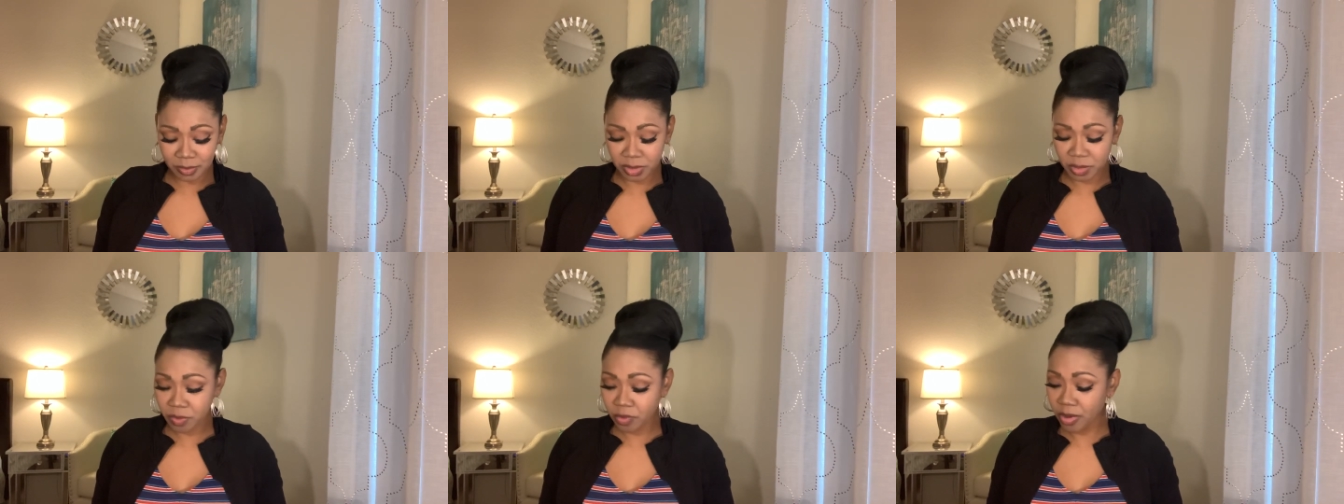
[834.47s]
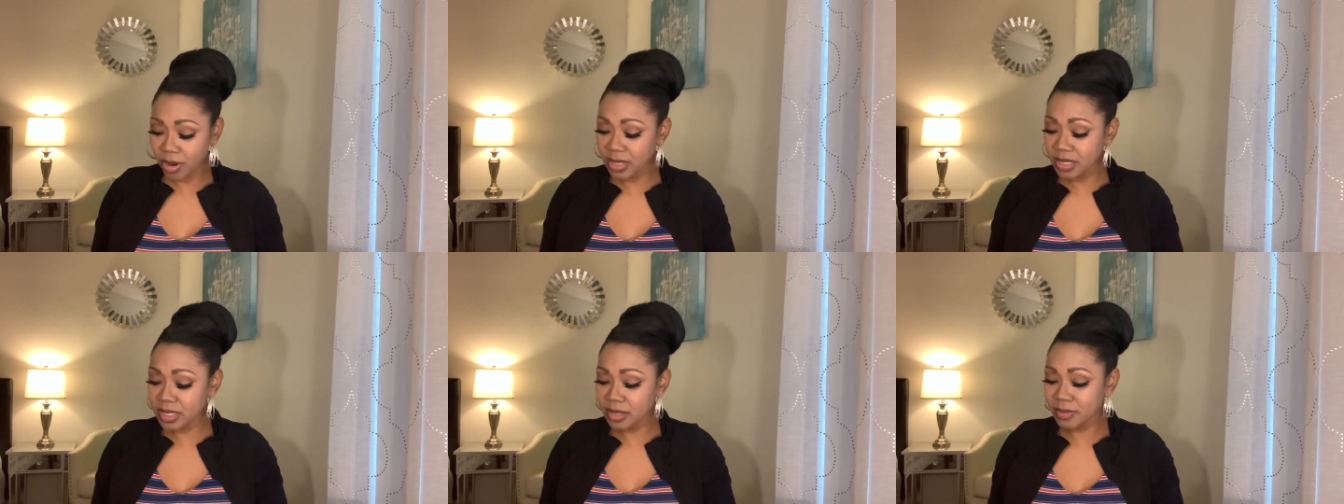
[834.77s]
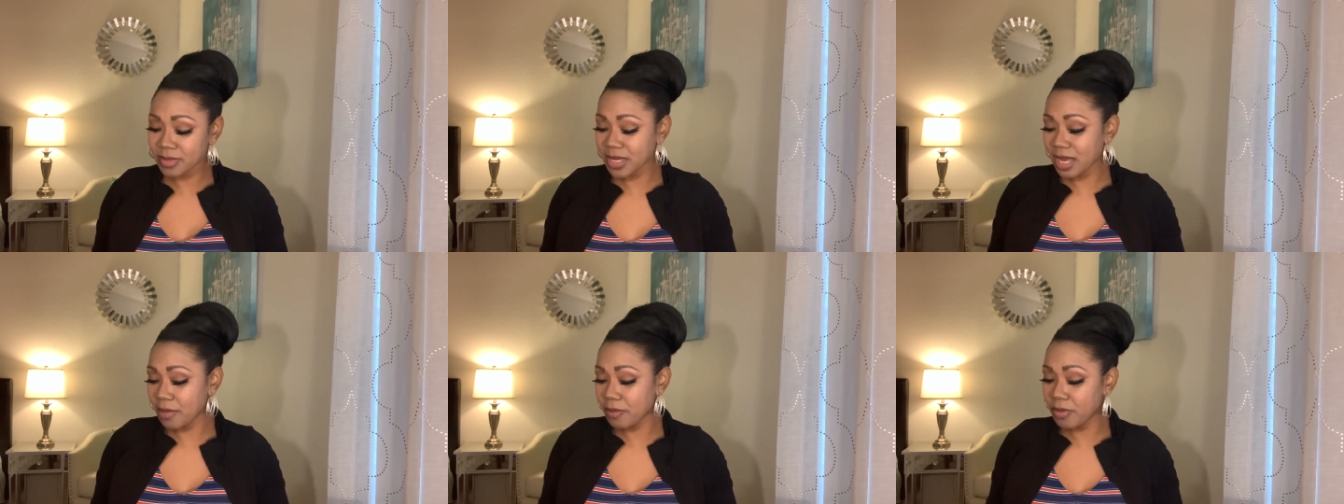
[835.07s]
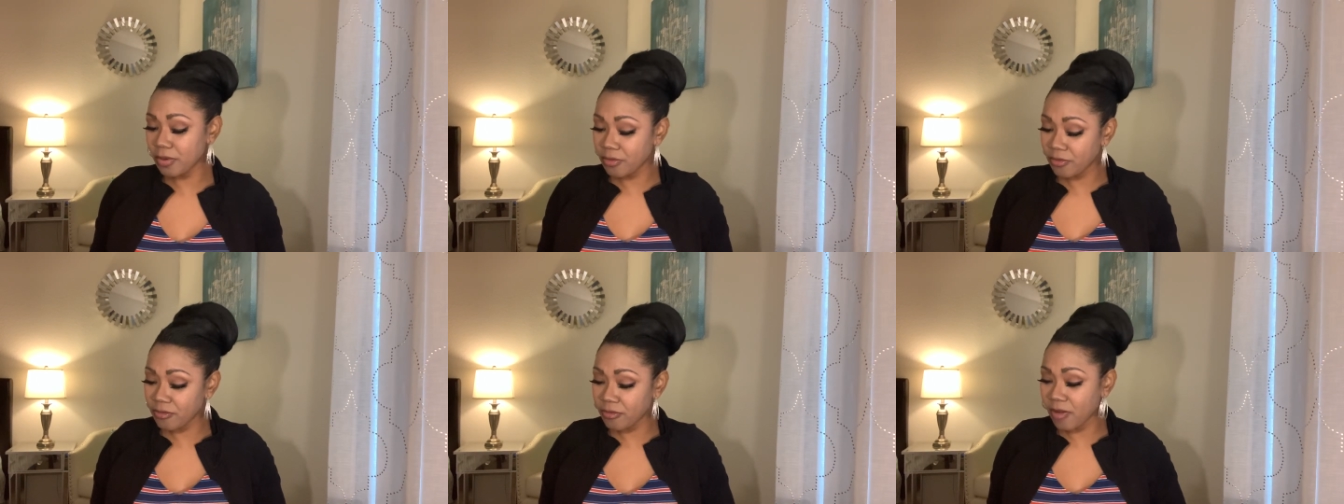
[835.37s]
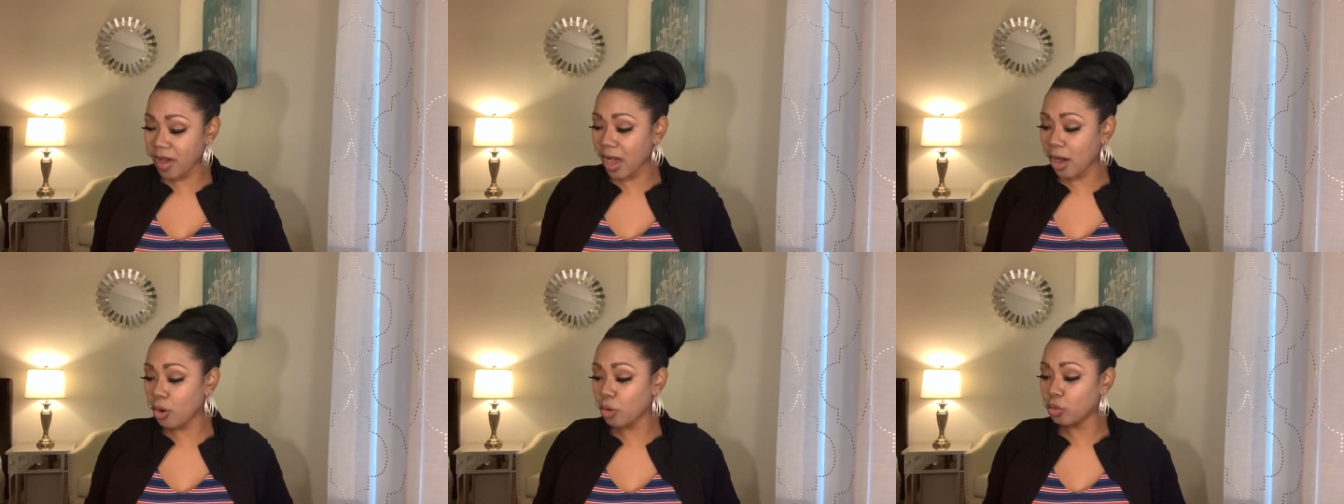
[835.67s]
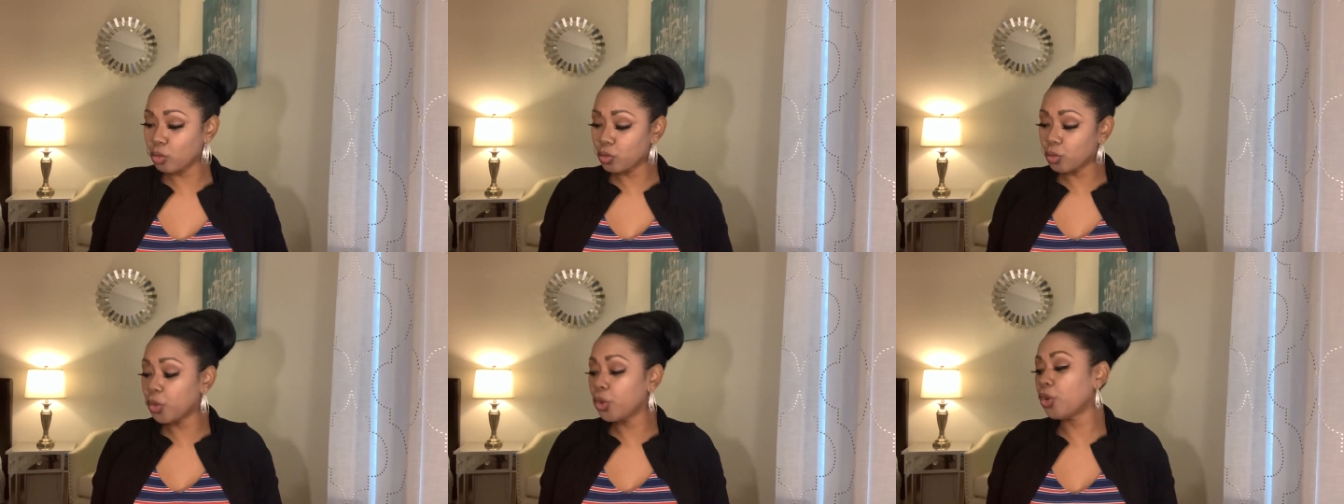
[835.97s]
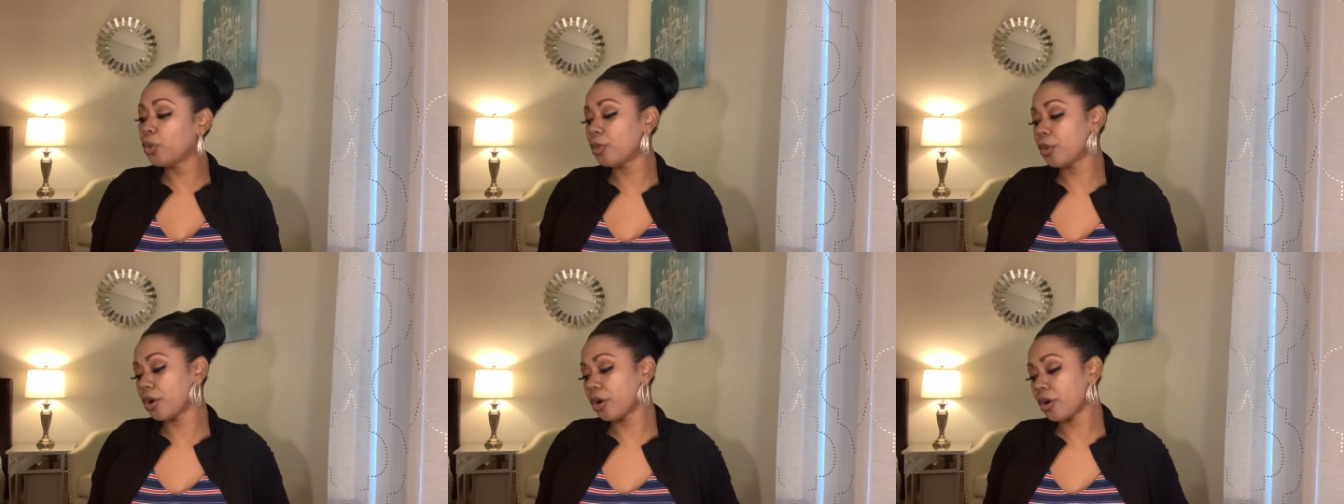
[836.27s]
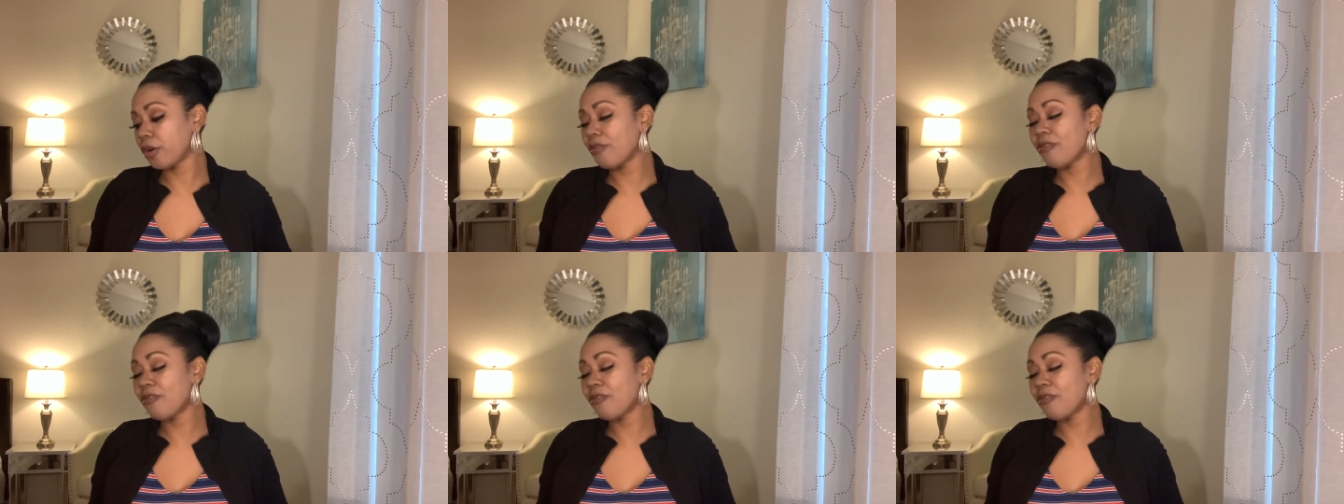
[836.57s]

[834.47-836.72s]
spread some type of vile rumor